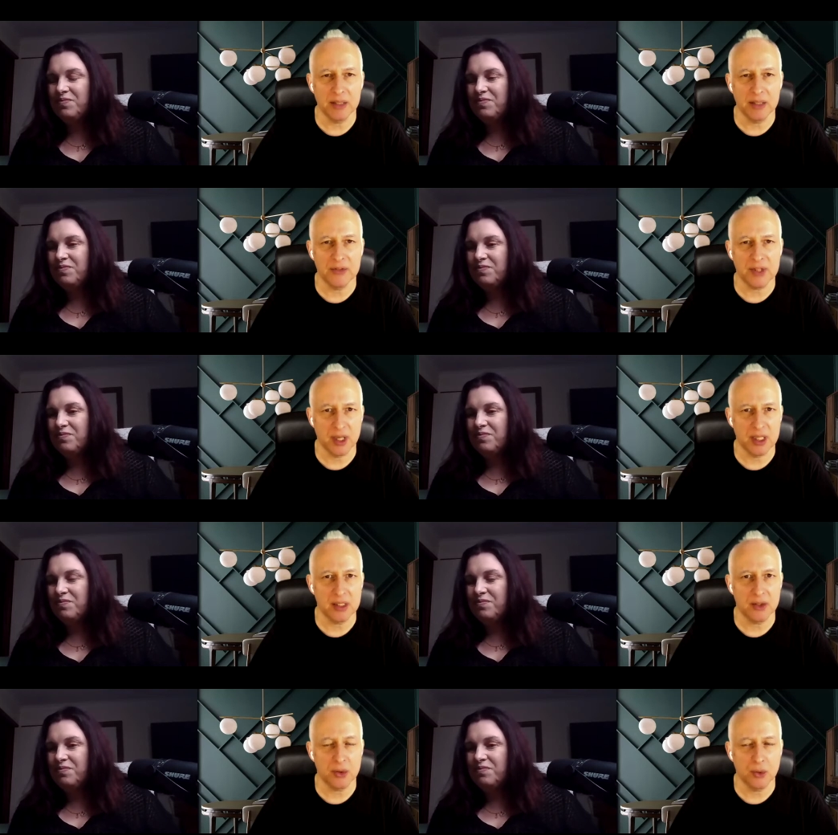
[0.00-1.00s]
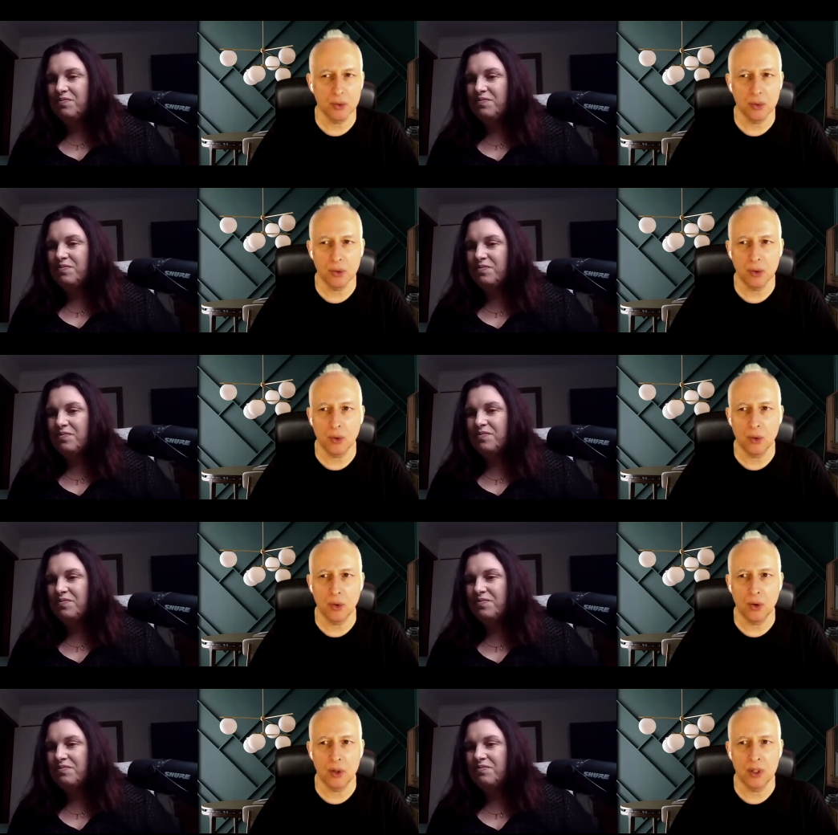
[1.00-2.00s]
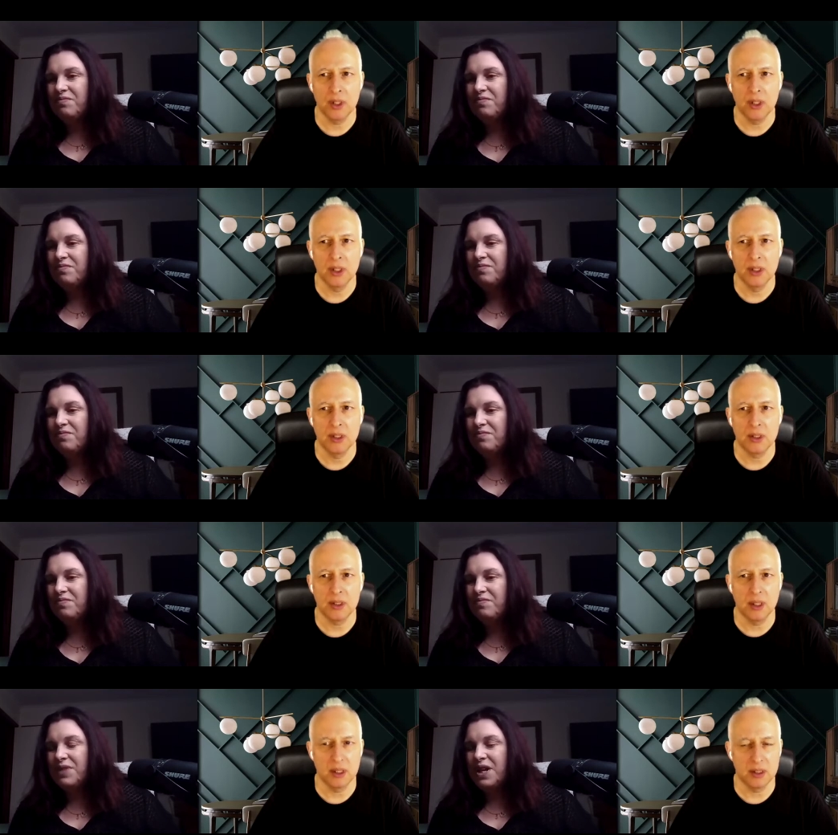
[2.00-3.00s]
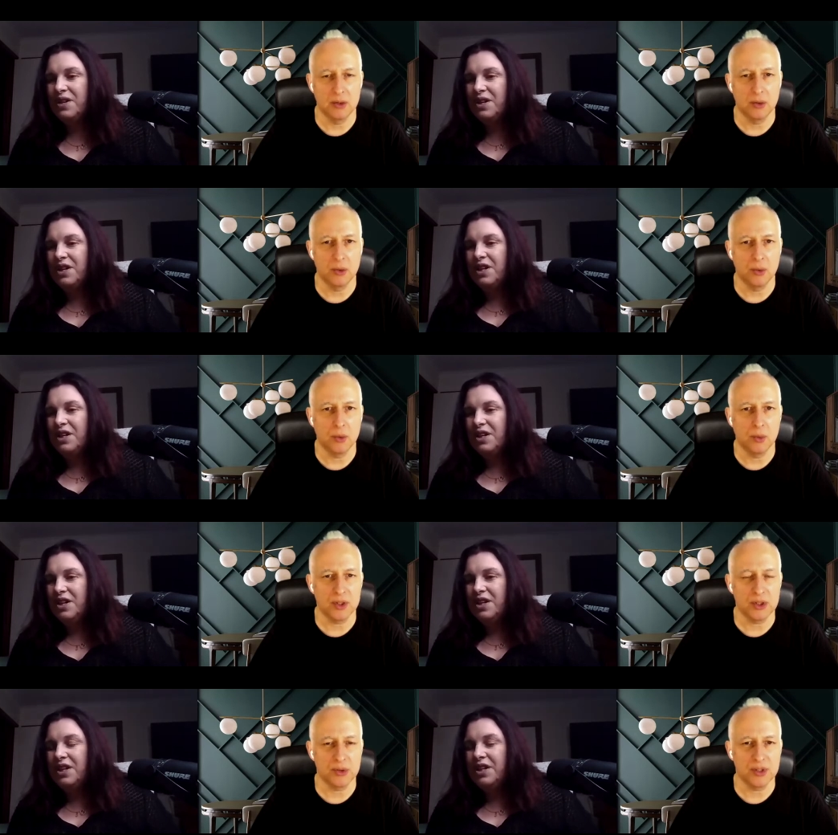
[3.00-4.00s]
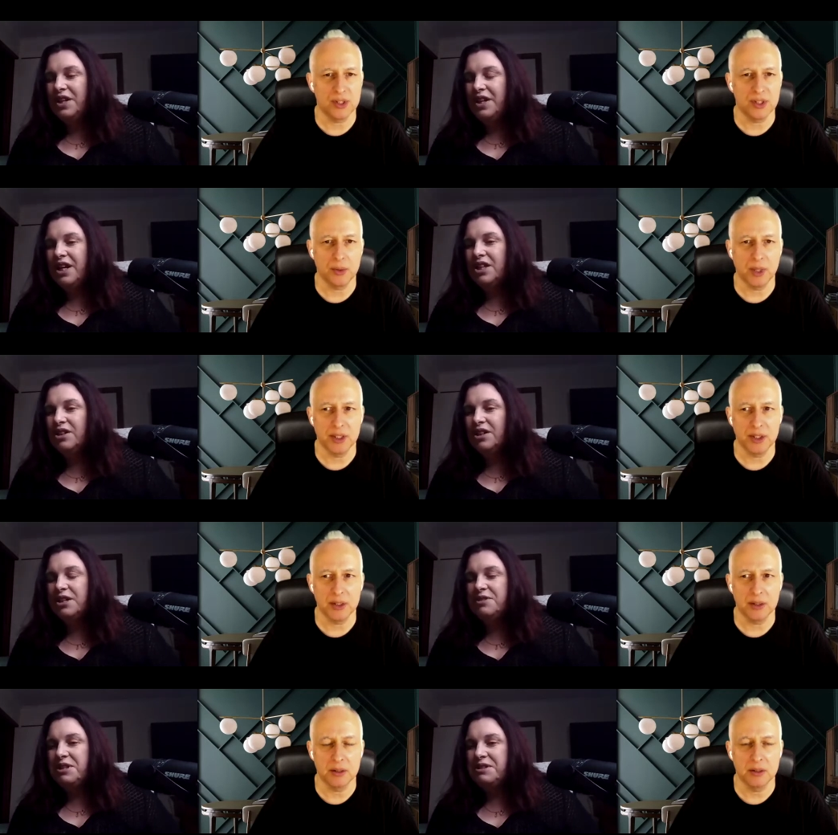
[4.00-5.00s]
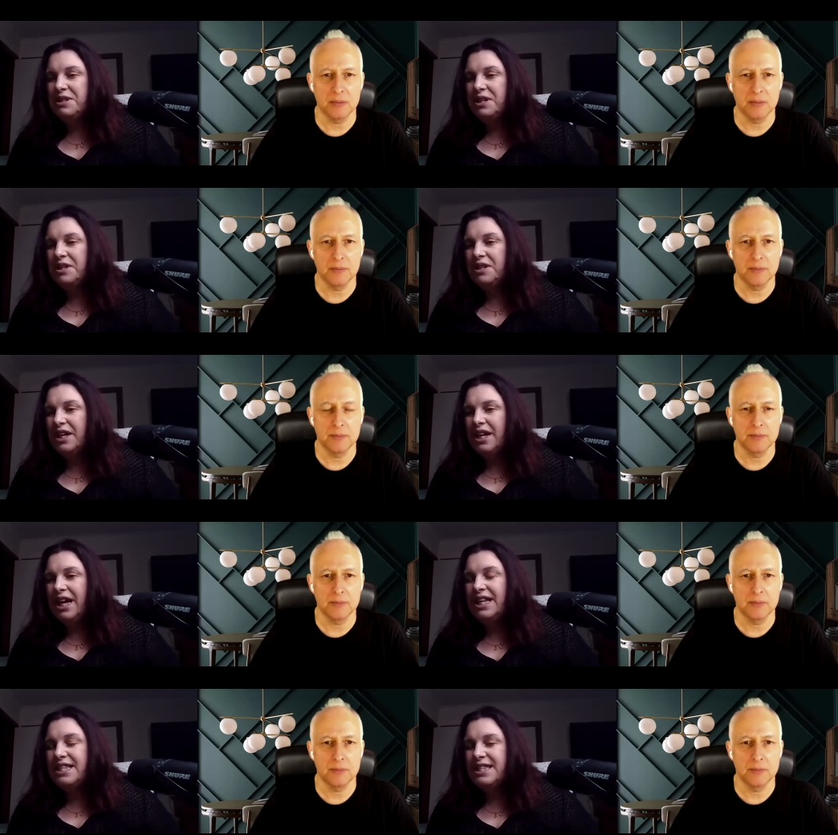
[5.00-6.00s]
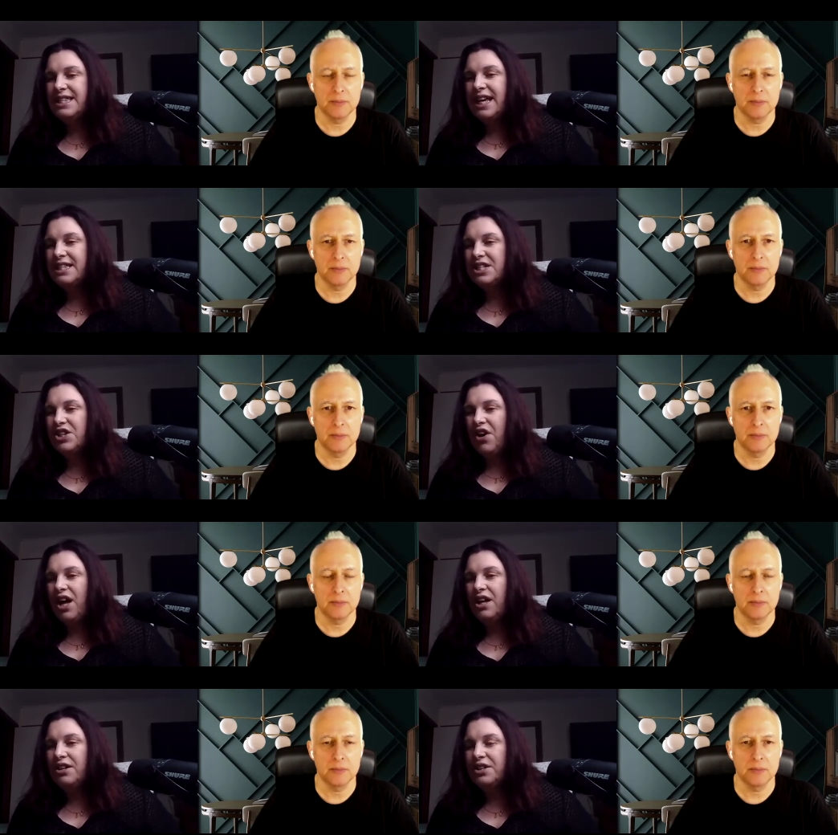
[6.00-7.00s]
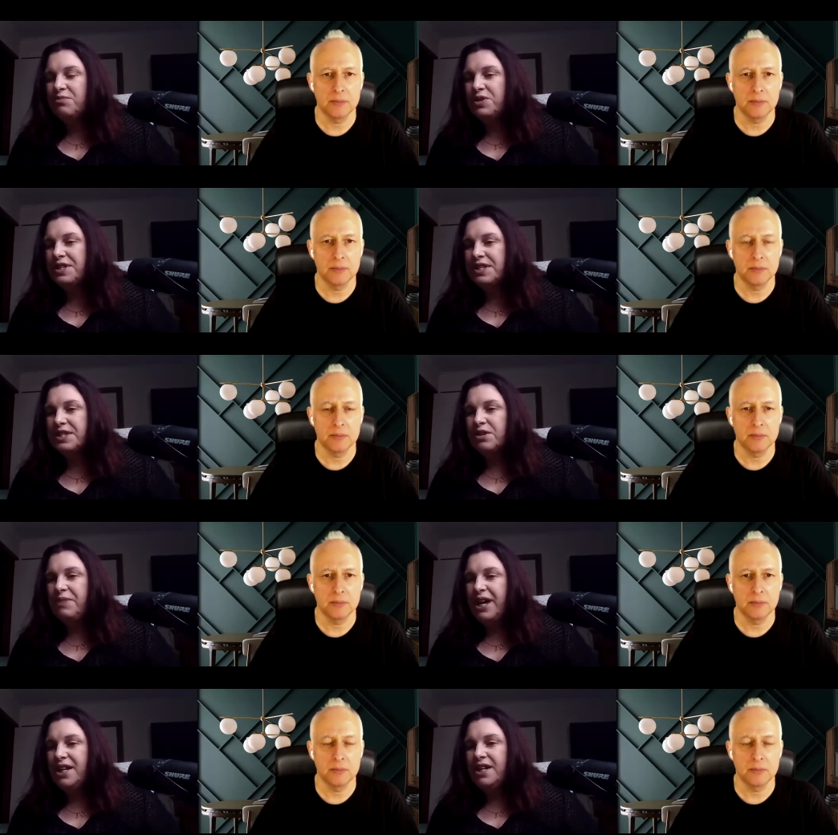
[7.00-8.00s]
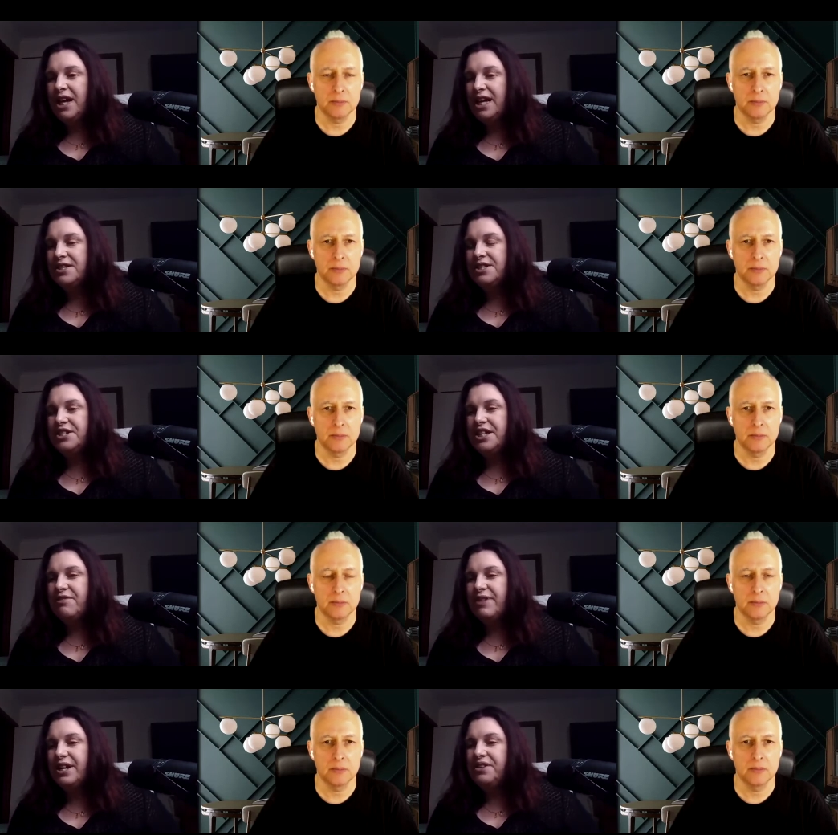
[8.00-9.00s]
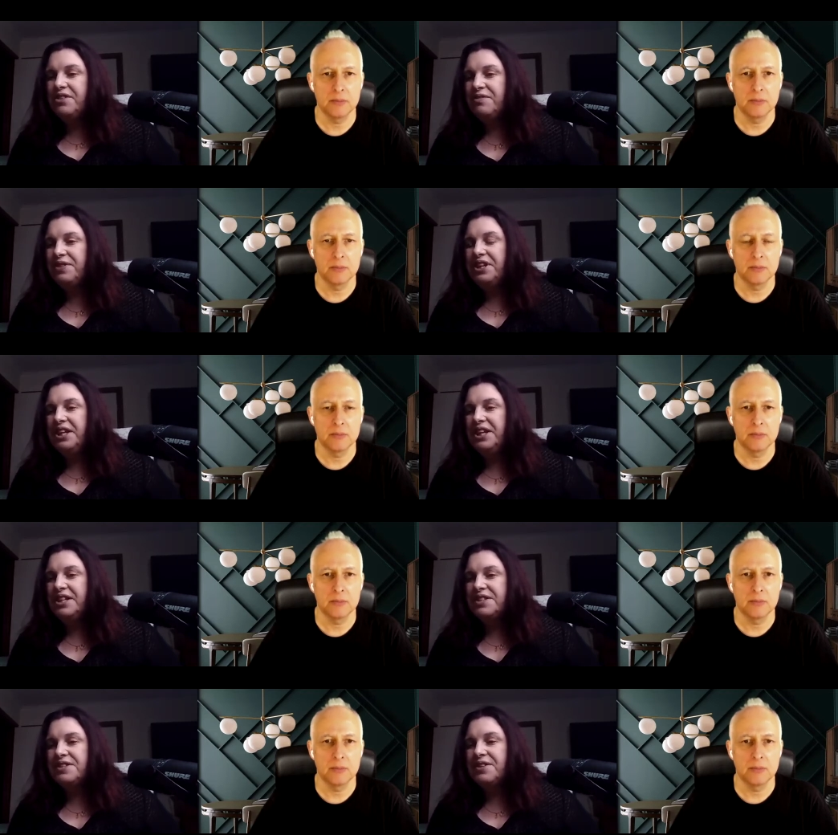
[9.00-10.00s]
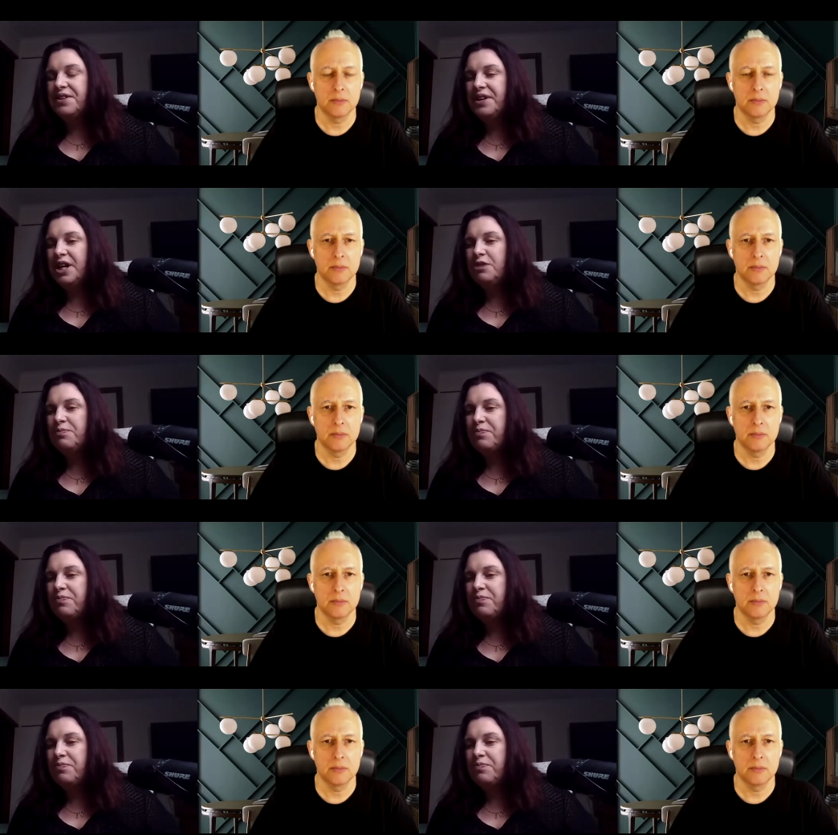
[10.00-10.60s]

Speaker 1: of sight at all, or none, or what's your situation? Yeah, look, it,
Speaker 2: it, as as a child, it wasn't so bad. It has degenerated over the years. So um,